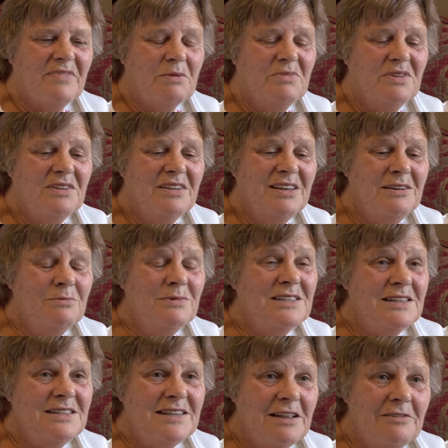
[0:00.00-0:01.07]
But it was
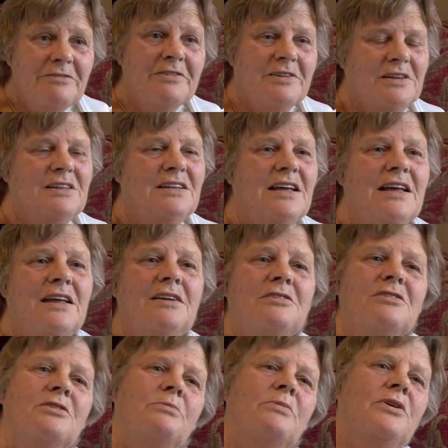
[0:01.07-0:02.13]
a
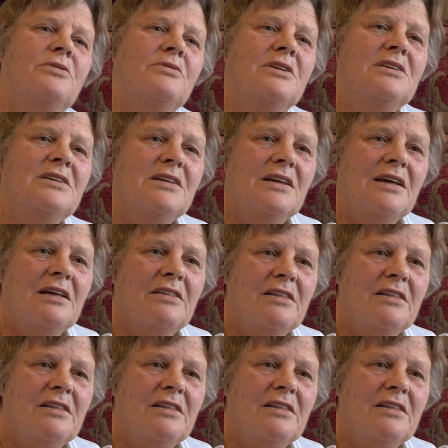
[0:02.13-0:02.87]
self-contained community, I